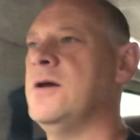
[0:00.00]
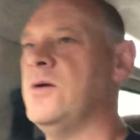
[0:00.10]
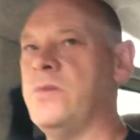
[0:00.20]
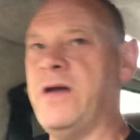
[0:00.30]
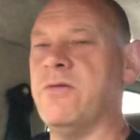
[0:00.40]

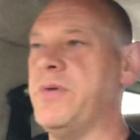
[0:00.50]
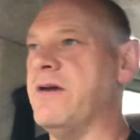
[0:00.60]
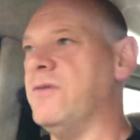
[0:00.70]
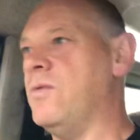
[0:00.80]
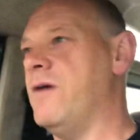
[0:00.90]
we have a bit
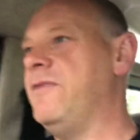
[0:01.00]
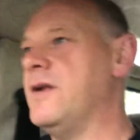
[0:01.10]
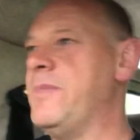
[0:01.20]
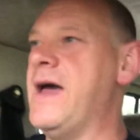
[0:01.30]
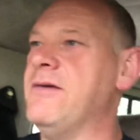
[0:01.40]
of a waffle
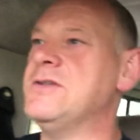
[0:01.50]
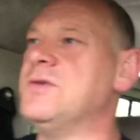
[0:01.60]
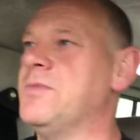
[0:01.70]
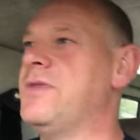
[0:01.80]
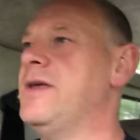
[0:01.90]
about
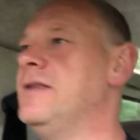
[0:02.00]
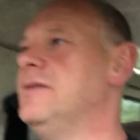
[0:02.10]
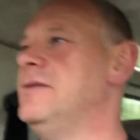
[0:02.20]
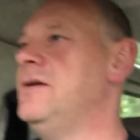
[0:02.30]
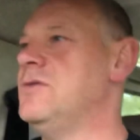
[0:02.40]

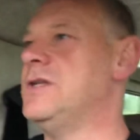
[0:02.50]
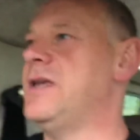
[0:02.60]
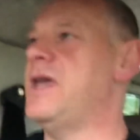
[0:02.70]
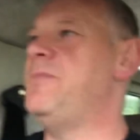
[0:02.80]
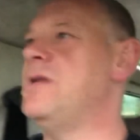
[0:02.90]
something, usually
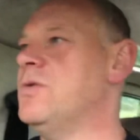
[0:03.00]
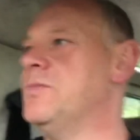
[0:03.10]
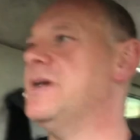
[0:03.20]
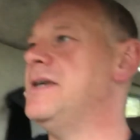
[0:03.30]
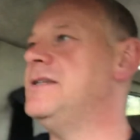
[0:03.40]
keeping you
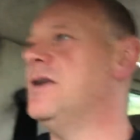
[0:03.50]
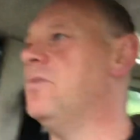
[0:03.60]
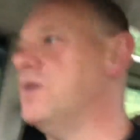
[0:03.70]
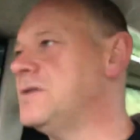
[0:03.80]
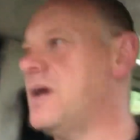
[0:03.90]
updated on
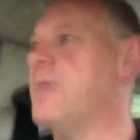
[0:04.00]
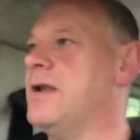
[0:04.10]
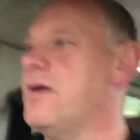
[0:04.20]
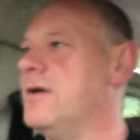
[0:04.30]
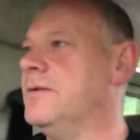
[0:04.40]
what's going
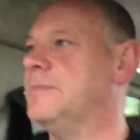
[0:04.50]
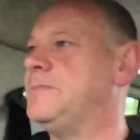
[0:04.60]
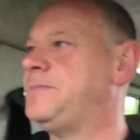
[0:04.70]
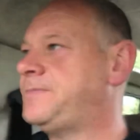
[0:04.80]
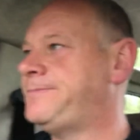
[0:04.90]
on,
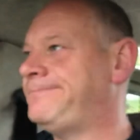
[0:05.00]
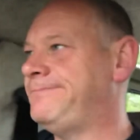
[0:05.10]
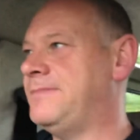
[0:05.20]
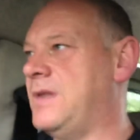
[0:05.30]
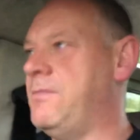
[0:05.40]

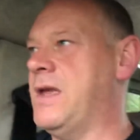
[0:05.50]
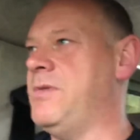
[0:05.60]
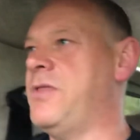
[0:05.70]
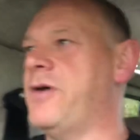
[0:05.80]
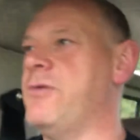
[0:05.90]

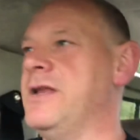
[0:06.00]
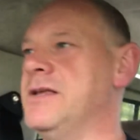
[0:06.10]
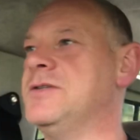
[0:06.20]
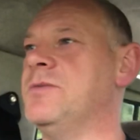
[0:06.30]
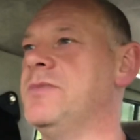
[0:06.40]
maybe throwing
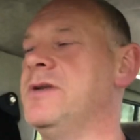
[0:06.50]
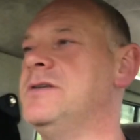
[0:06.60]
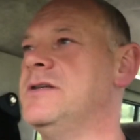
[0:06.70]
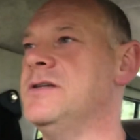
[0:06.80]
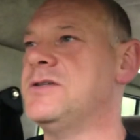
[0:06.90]
in something
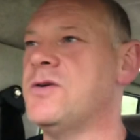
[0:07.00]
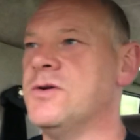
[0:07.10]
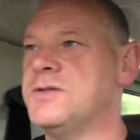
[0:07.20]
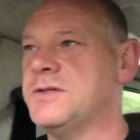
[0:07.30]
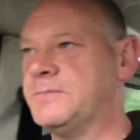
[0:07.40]
to
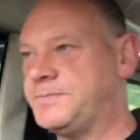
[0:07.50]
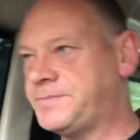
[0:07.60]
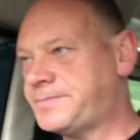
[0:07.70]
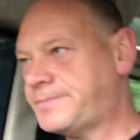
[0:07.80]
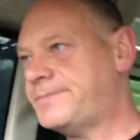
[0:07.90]
discuss,
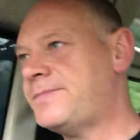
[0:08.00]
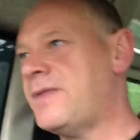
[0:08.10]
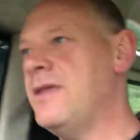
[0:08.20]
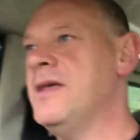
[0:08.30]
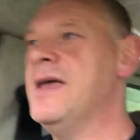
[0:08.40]

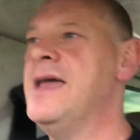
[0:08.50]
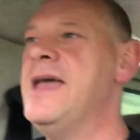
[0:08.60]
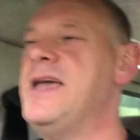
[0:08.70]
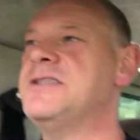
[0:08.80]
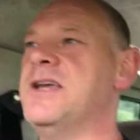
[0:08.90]

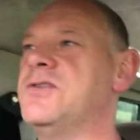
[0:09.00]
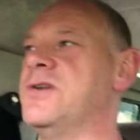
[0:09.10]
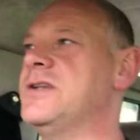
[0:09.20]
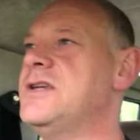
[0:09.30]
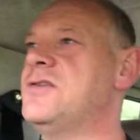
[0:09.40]

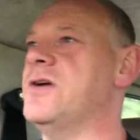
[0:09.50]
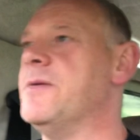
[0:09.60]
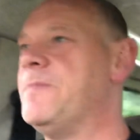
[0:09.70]
etc, etc.